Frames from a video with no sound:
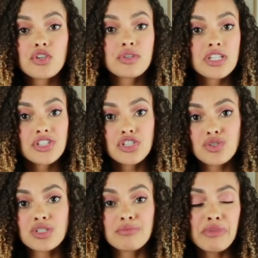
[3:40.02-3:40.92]
you need to
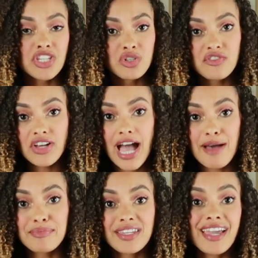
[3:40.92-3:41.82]
do to make you feel
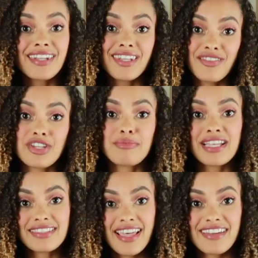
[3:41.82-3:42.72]
happy and live your
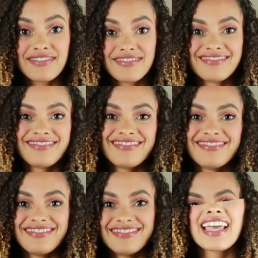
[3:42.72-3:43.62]
best life.
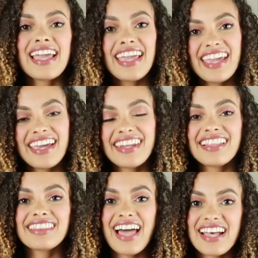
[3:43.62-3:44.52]

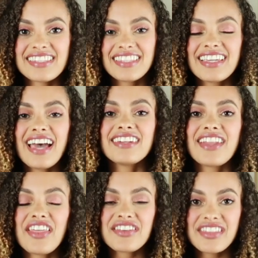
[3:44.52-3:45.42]
And lastly,
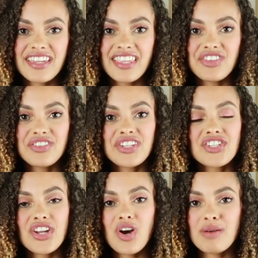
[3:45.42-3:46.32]
another thing that you need
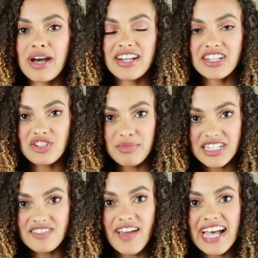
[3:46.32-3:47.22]
to know about
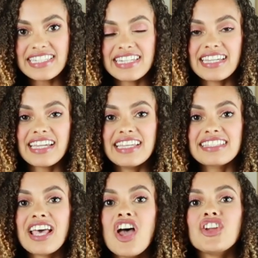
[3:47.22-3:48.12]
intermittent fasting
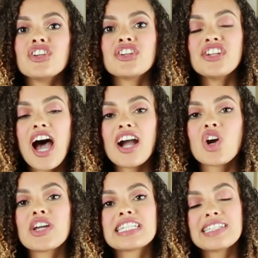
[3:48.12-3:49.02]
is you're not
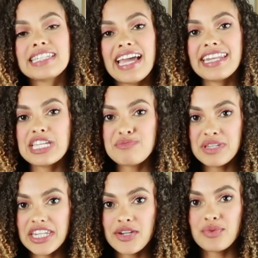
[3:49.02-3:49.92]
going to get
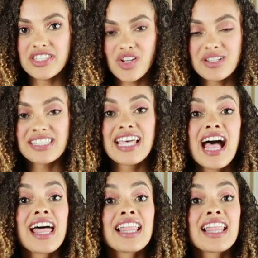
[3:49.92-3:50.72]
immediate results.